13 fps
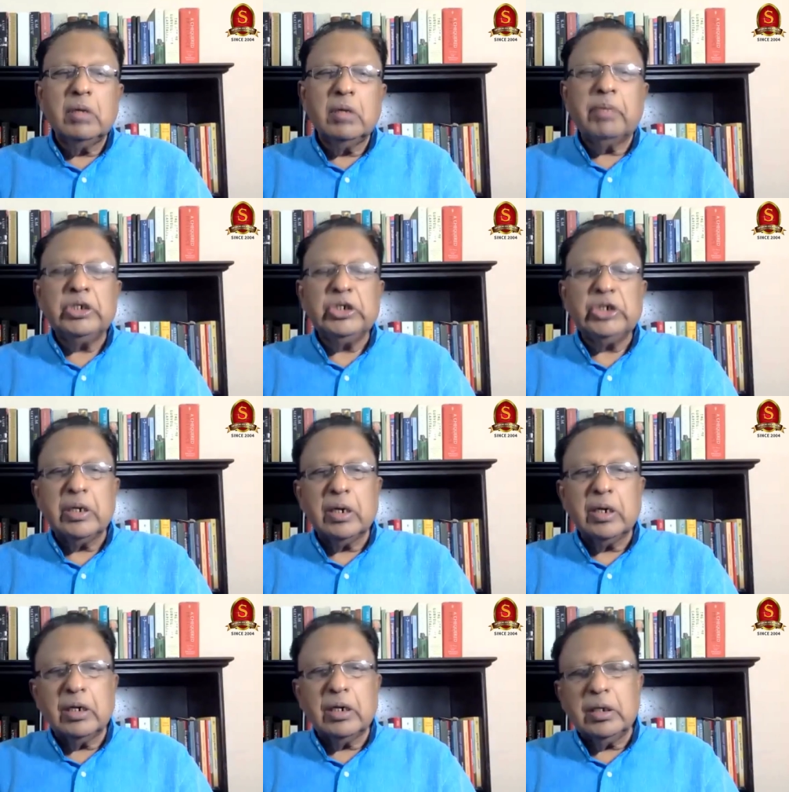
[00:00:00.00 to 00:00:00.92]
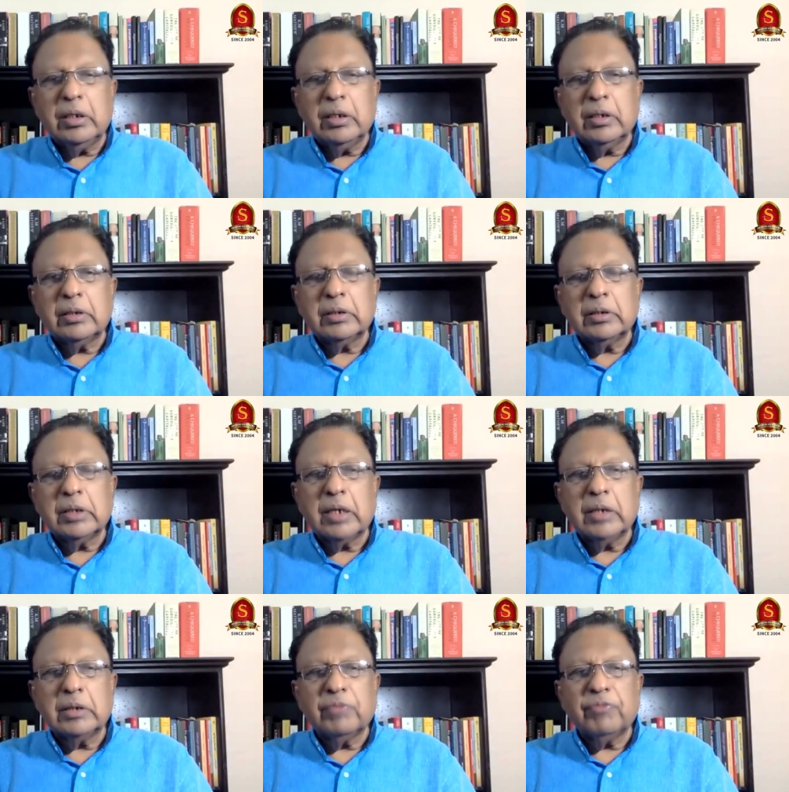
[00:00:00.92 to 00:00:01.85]
But generally,
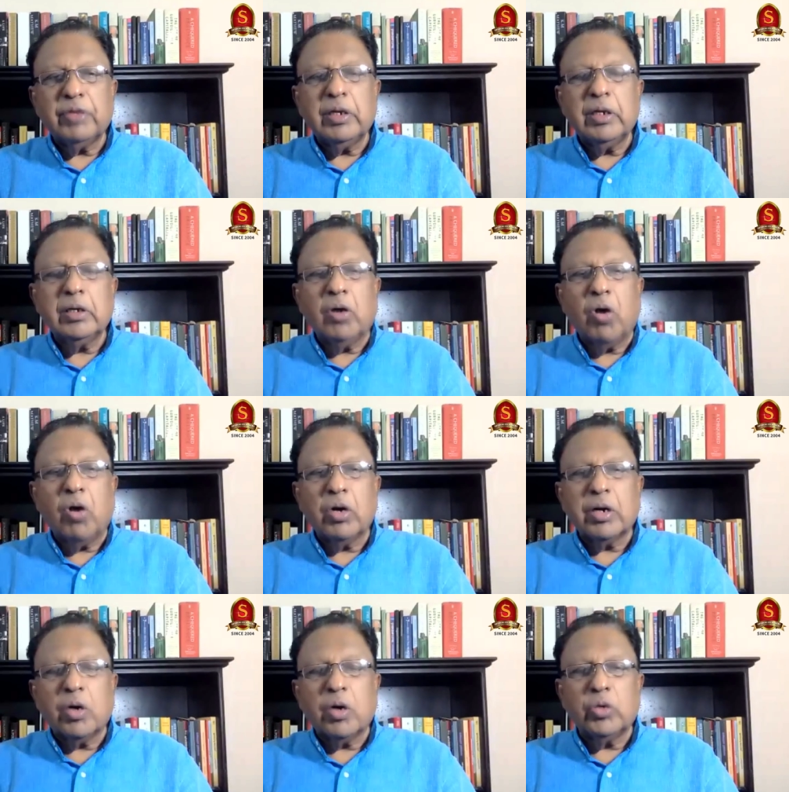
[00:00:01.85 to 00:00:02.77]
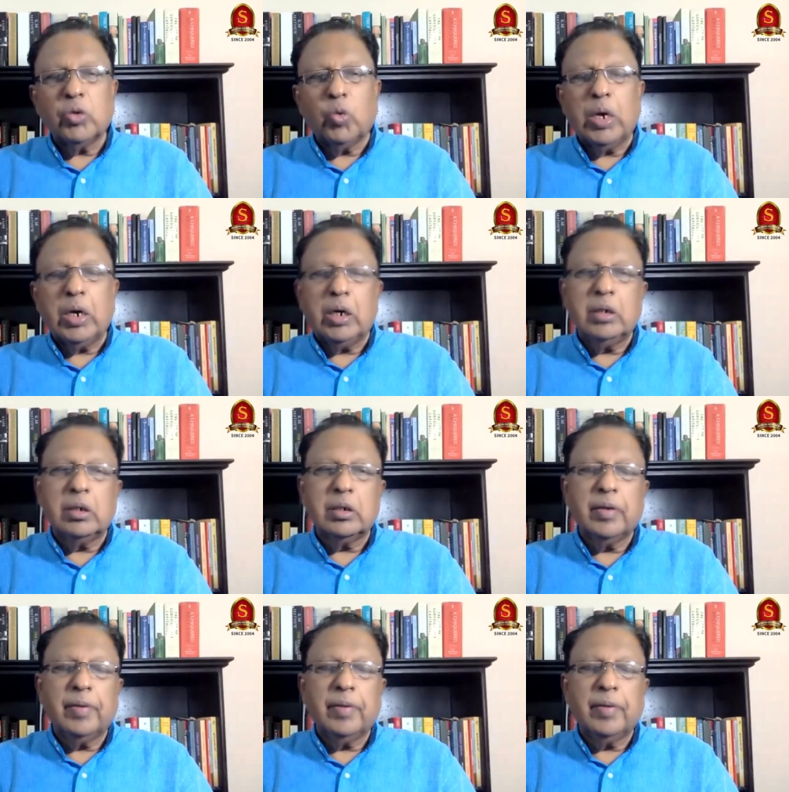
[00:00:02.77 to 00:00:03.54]
there is a feeling all around the world